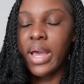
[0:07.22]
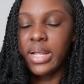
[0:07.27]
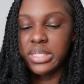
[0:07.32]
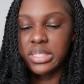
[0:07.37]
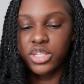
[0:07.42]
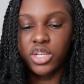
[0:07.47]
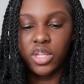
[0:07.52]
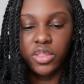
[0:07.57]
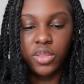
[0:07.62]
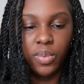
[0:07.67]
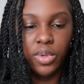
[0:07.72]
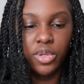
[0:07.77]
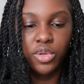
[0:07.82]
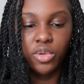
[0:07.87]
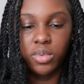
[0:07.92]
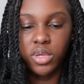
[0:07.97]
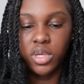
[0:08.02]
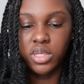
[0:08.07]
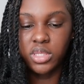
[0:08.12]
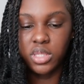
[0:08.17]
had to shut the window
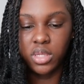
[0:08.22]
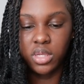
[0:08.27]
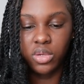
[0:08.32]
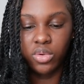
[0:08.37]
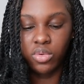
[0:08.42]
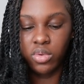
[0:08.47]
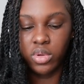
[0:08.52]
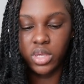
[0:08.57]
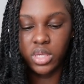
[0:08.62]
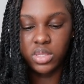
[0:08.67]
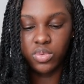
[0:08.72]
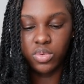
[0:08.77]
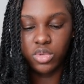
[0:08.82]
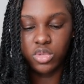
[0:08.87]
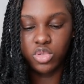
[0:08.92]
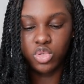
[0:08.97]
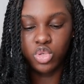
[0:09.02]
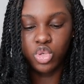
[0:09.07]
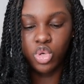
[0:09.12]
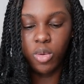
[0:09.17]
because the noise
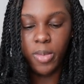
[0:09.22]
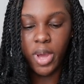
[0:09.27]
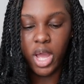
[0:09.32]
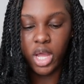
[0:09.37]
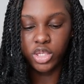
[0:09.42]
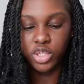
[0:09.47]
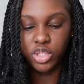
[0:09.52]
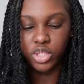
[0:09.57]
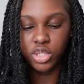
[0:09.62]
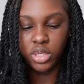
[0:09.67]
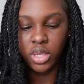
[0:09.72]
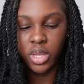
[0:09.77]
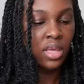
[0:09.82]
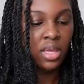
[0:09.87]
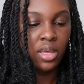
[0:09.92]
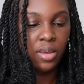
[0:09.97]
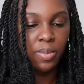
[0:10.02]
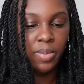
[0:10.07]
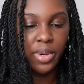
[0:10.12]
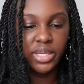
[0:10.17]
was too much
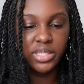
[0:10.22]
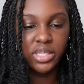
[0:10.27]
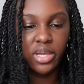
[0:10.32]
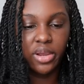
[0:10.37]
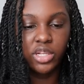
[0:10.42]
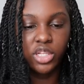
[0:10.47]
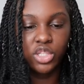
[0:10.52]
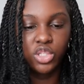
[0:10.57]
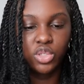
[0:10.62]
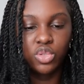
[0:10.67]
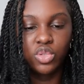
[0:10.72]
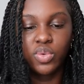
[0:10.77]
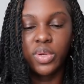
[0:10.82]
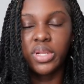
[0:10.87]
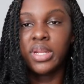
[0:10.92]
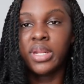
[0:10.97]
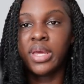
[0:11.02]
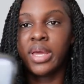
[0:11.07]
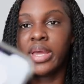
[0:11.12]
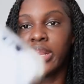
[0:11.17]
but it's currently
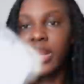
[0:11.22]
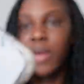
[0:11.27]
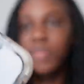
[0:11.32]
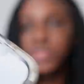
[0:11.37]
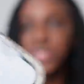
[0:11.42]
2.29. I'm